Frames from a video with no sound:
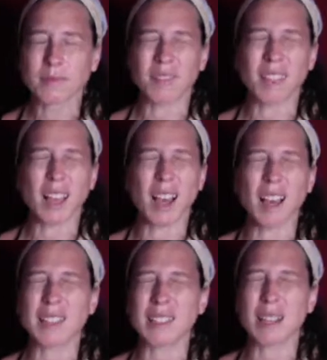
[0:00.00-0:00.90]
The
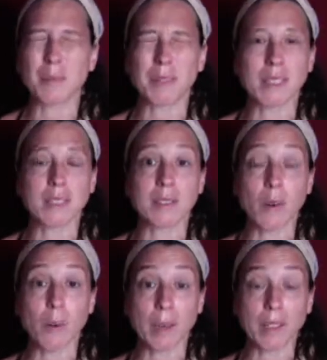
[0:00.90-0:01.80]
eyes help us
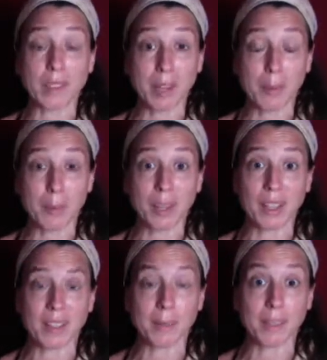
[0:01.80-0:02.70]
so much,
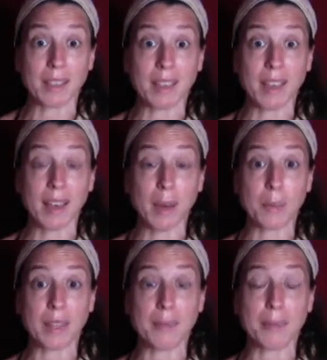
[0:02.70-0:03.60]
Jeffrey. I mean, they
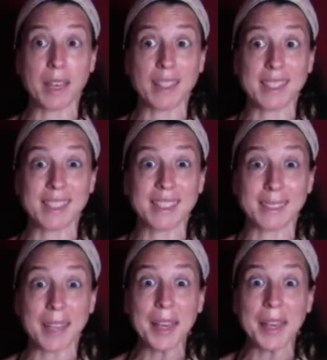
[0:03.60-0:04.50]
make us
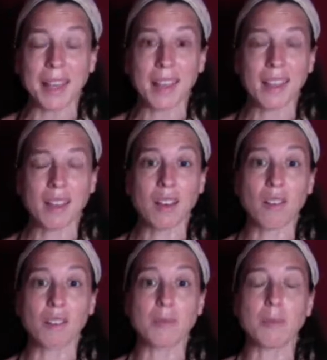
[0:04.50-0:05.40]
see all
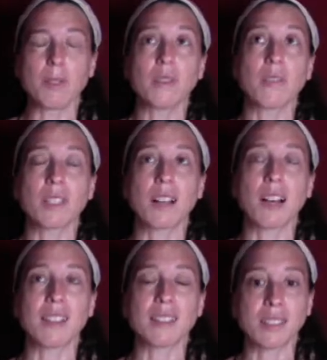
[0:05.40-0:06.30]
these beautiful
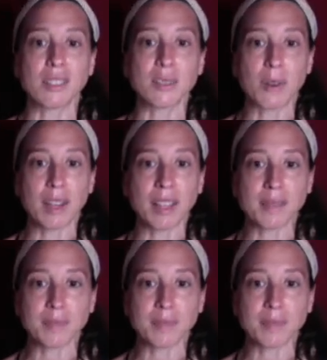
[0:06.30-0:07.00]
colors, right?